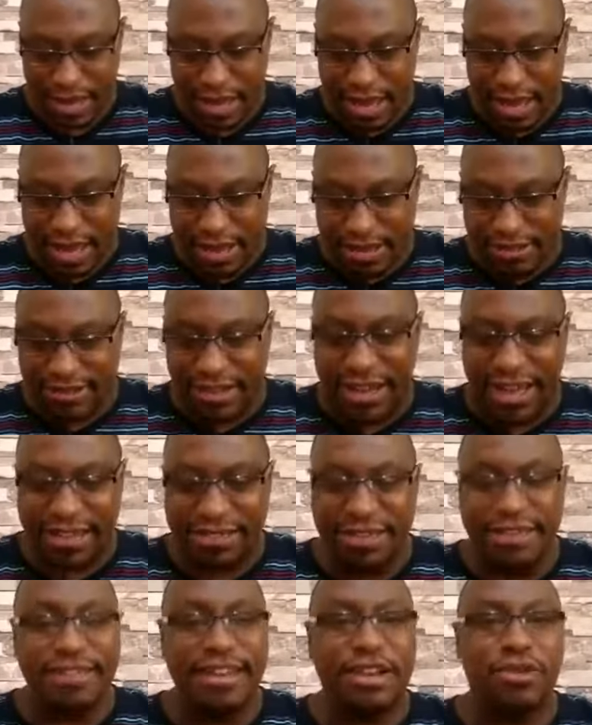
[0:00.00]
The second
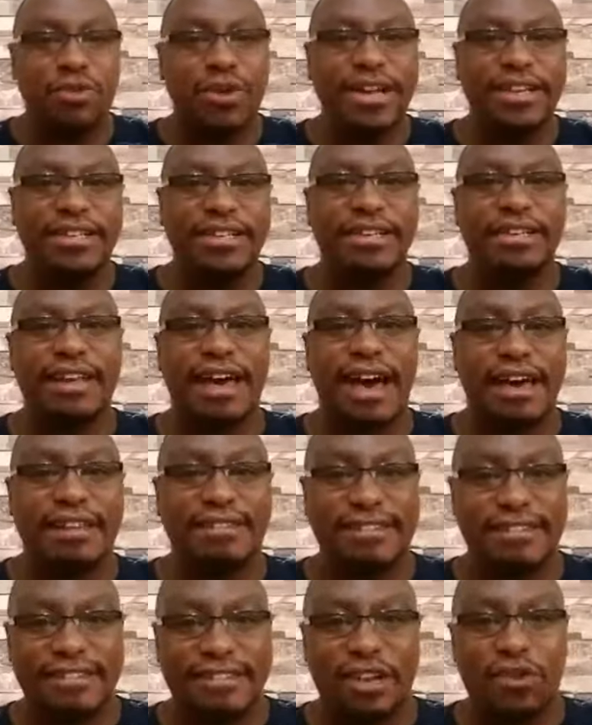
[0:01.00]
thing that waiting
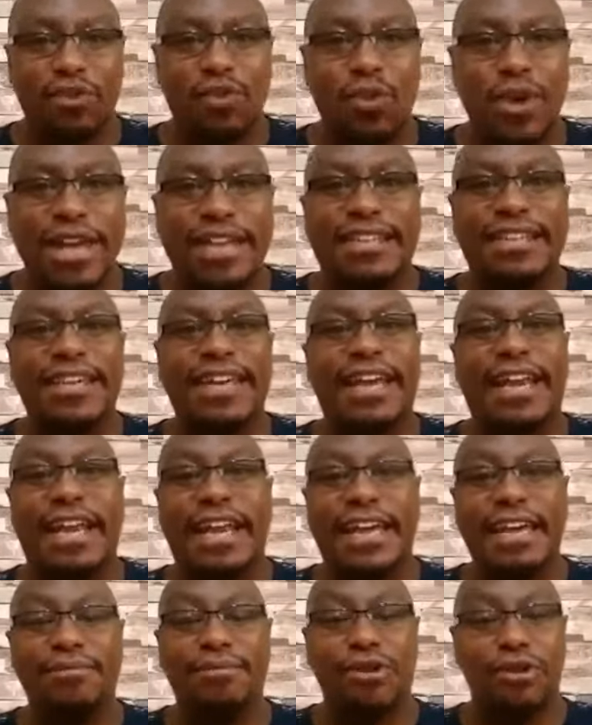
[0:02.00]
does is that waiting
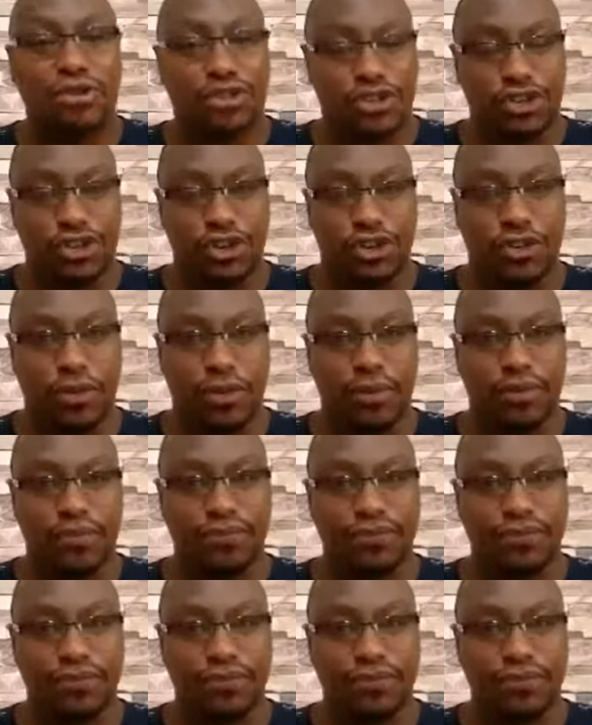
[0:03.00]
enables you,